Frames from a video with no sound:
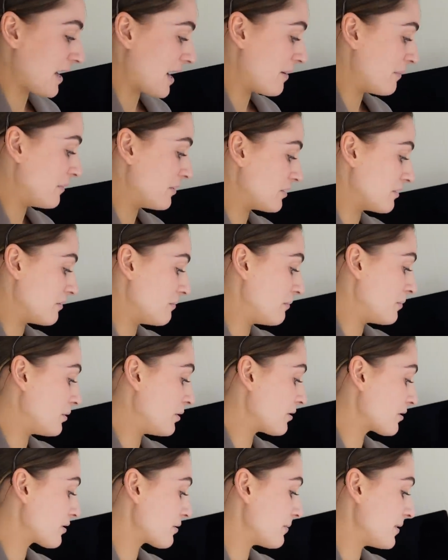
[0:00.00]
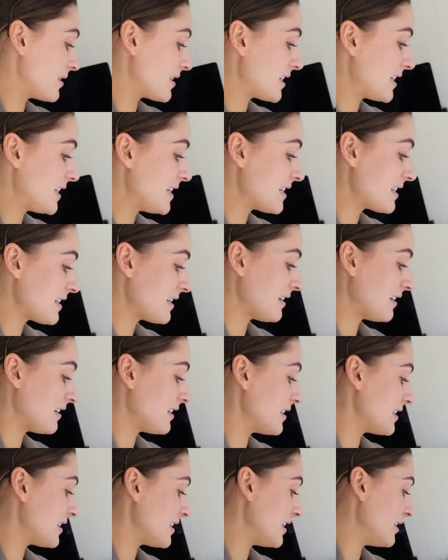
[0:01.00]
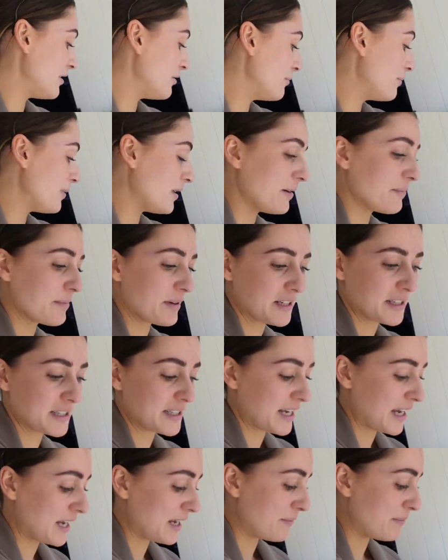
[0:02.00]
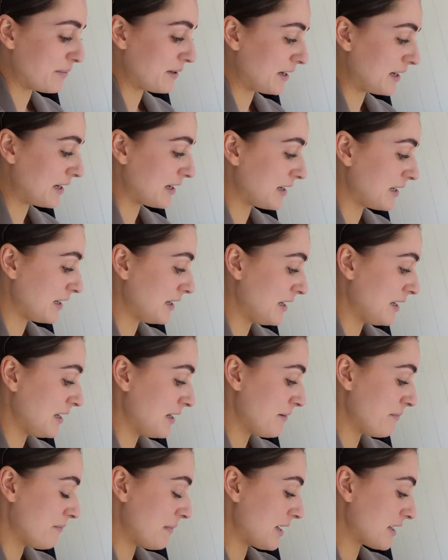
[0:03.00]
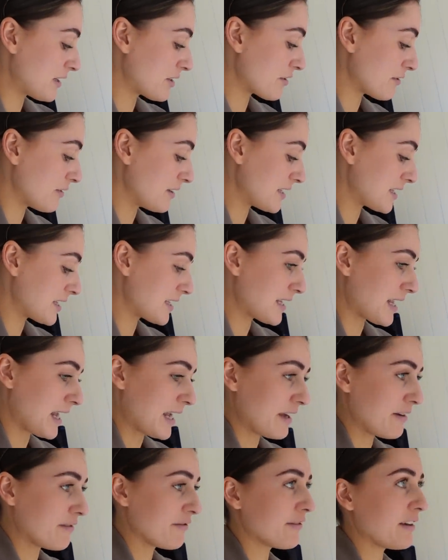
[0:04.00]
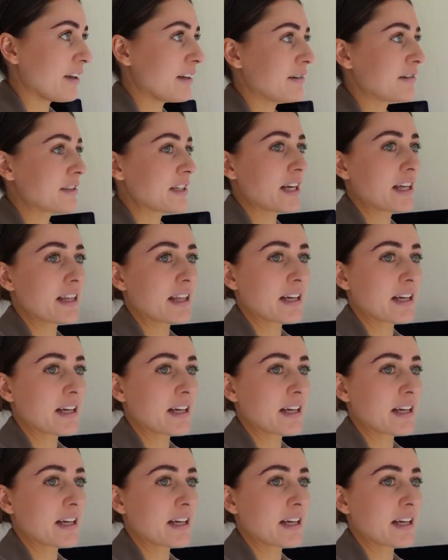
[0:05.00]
Amazon box, which isn't ideal, but I'm gonna tape it, make sure it's safe, and I'll take